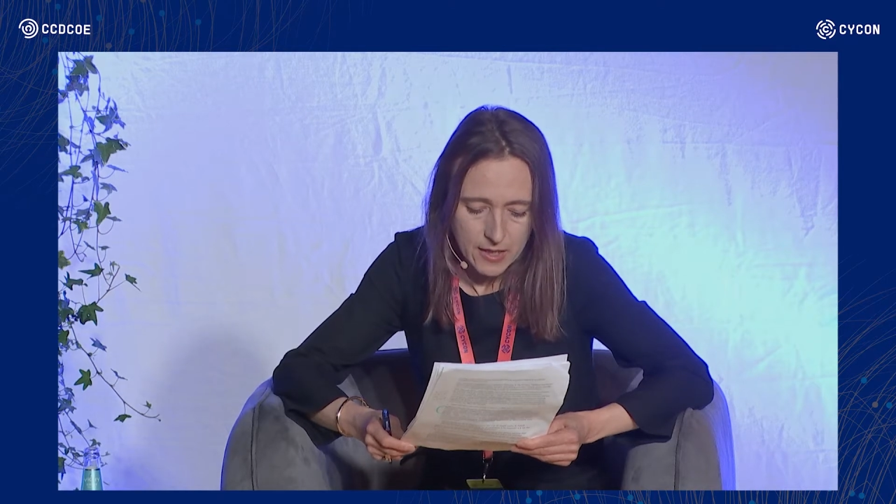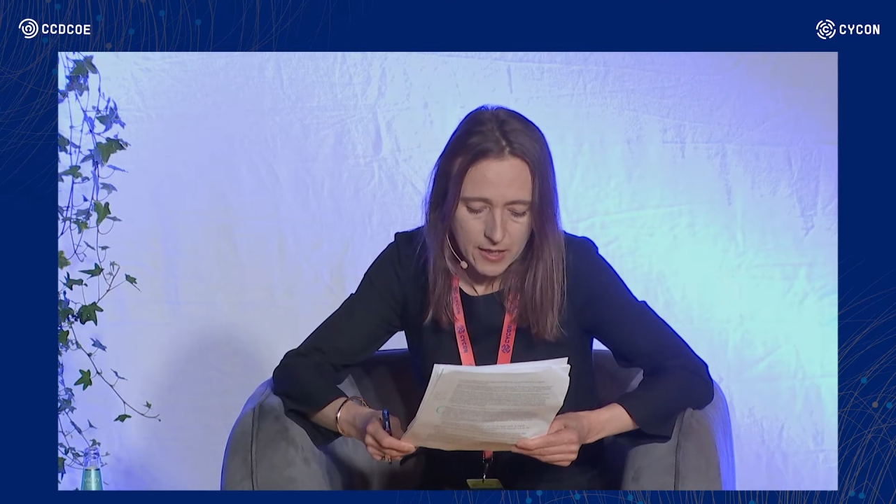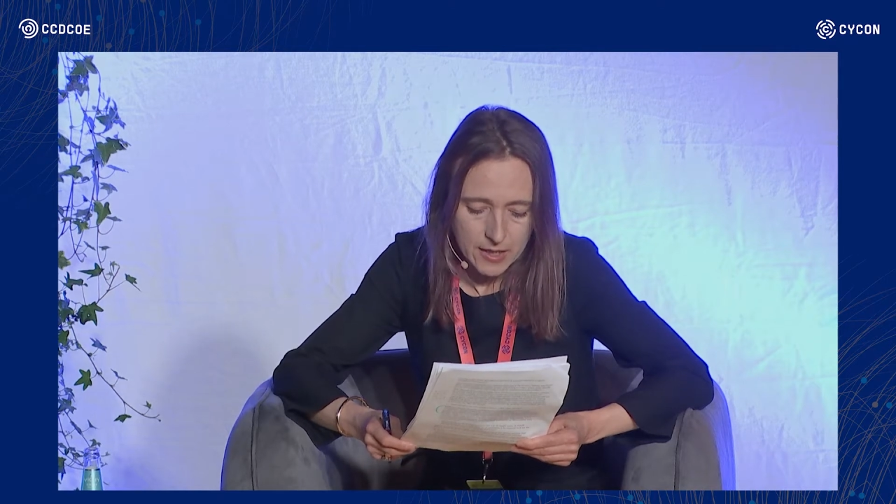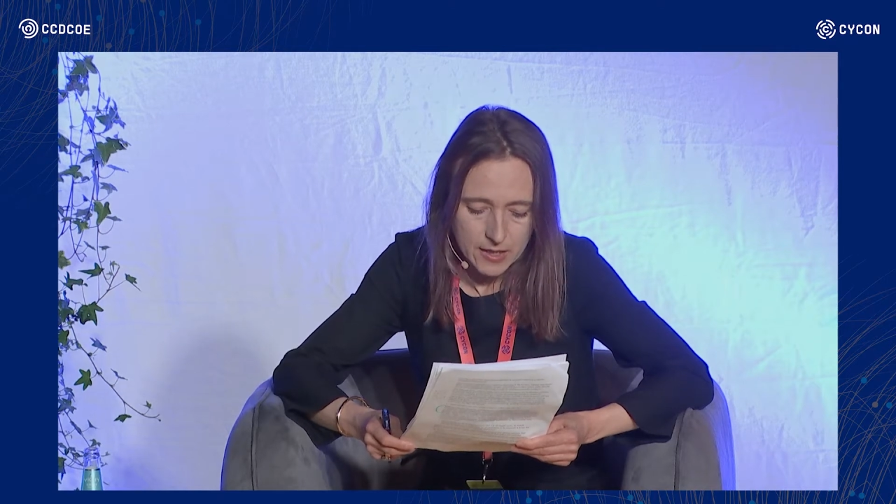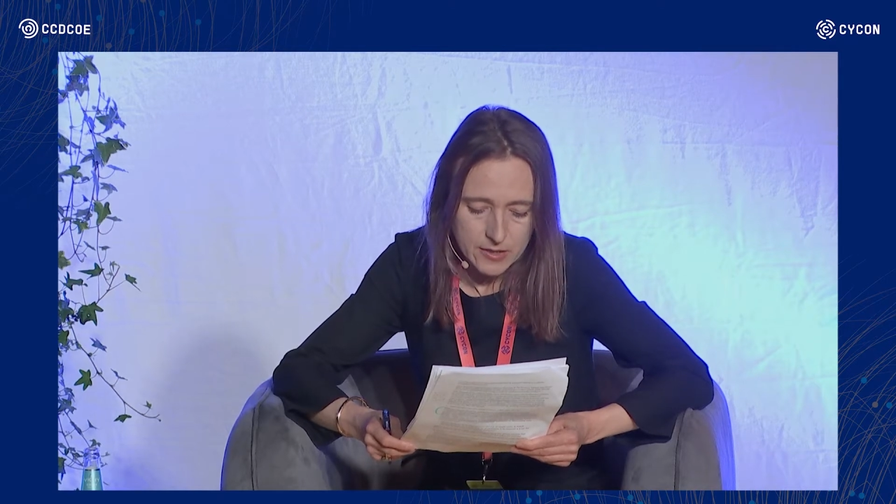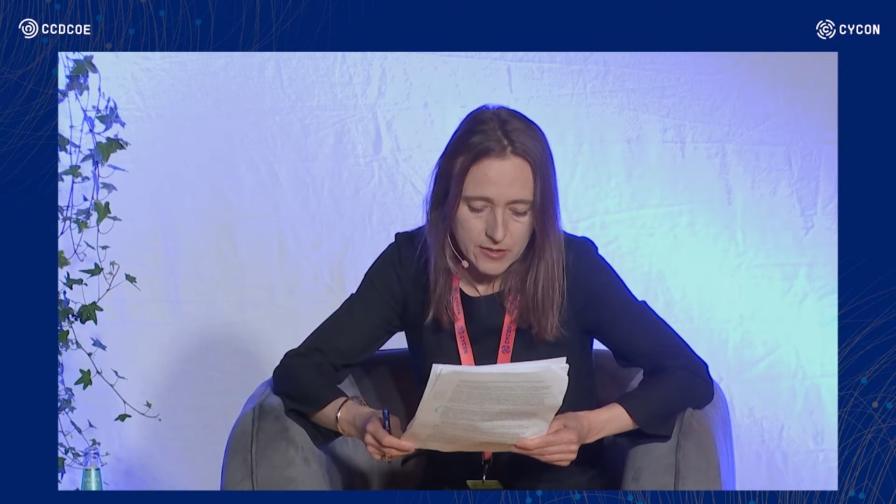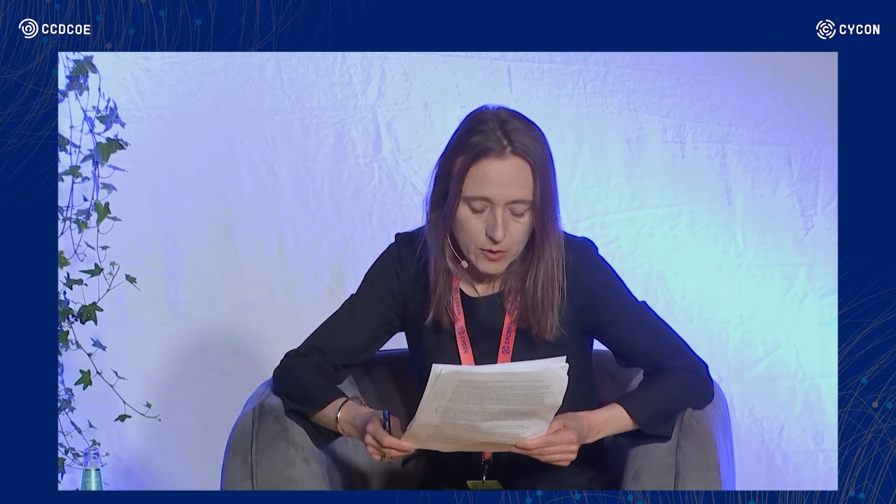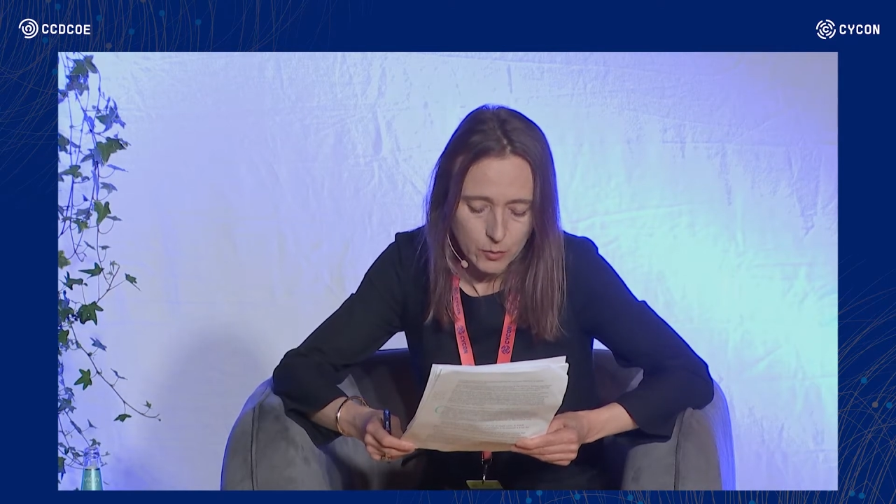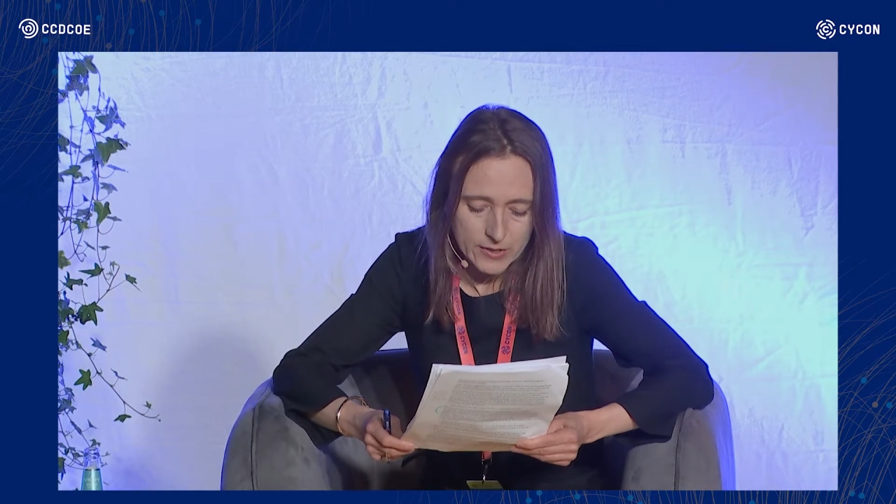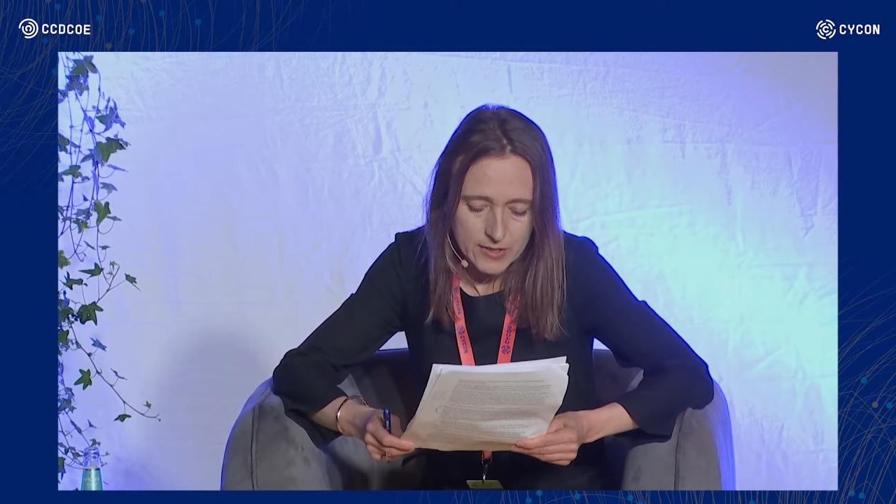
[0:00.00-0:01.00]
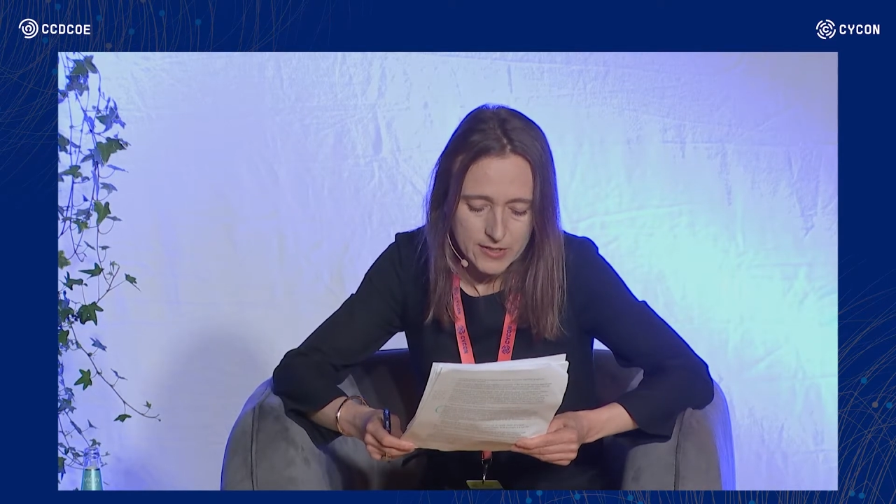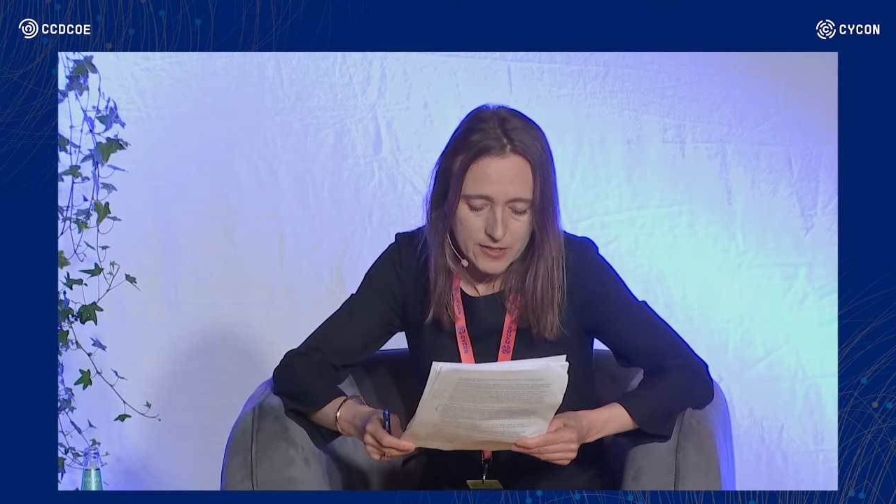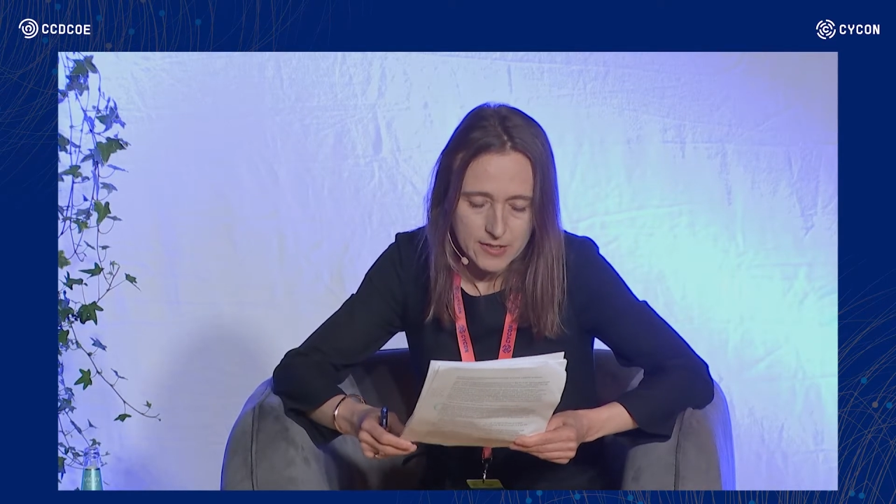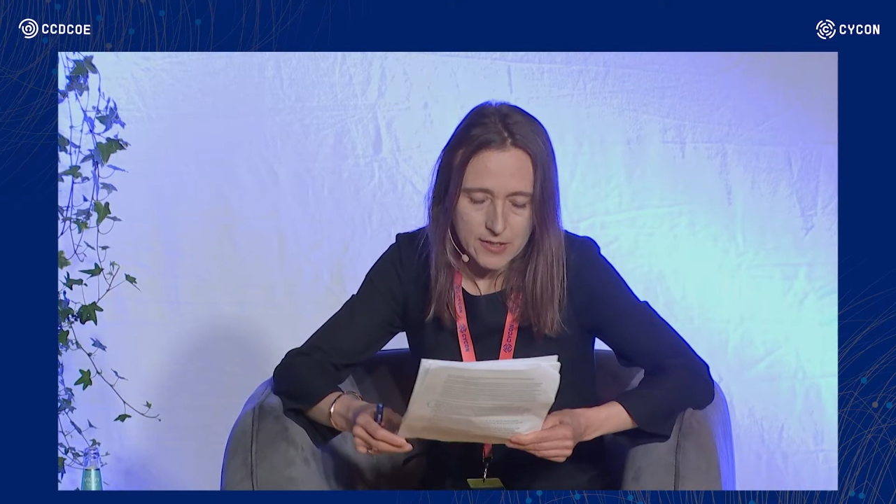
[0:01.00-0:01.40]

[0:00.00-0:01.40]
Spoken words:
So it's